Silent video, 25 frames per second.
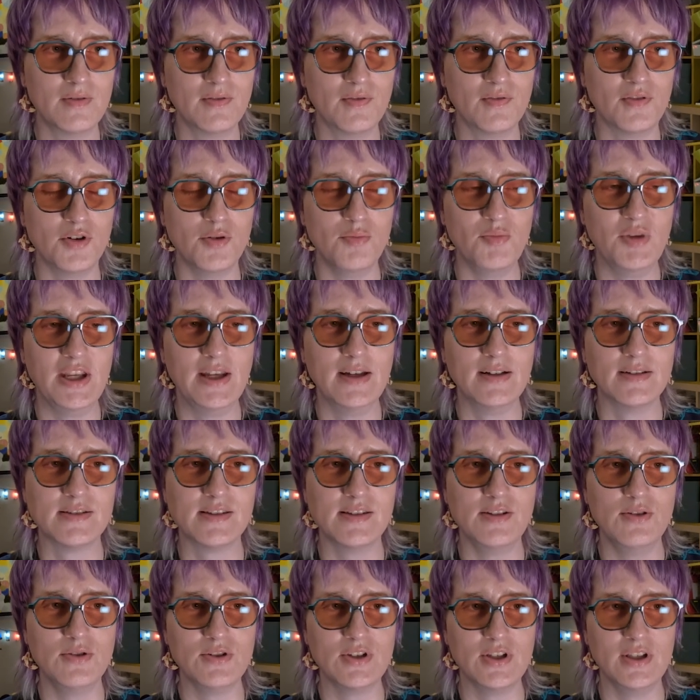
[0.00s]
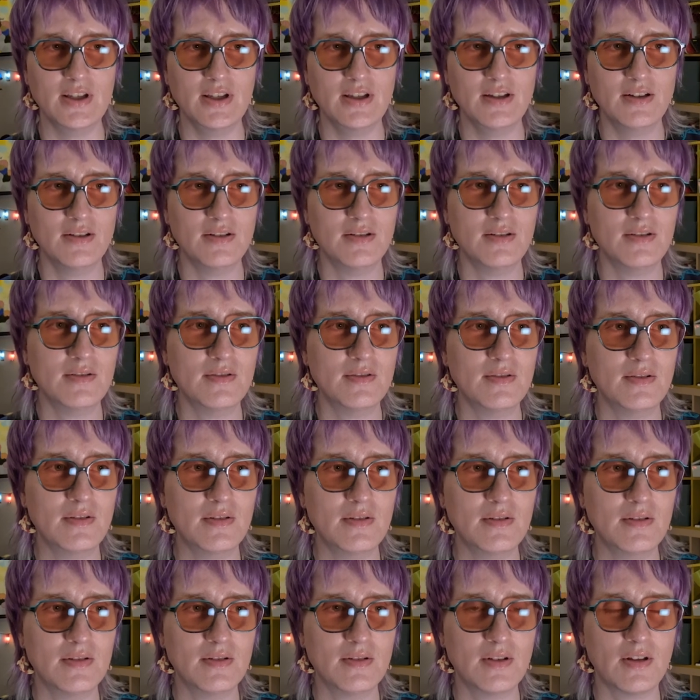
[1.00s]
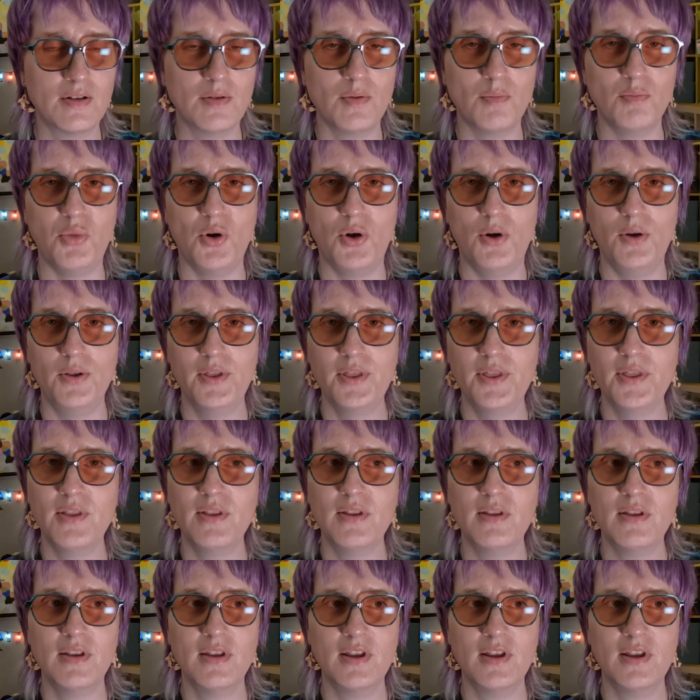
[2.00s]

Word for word: For me, it's usually both.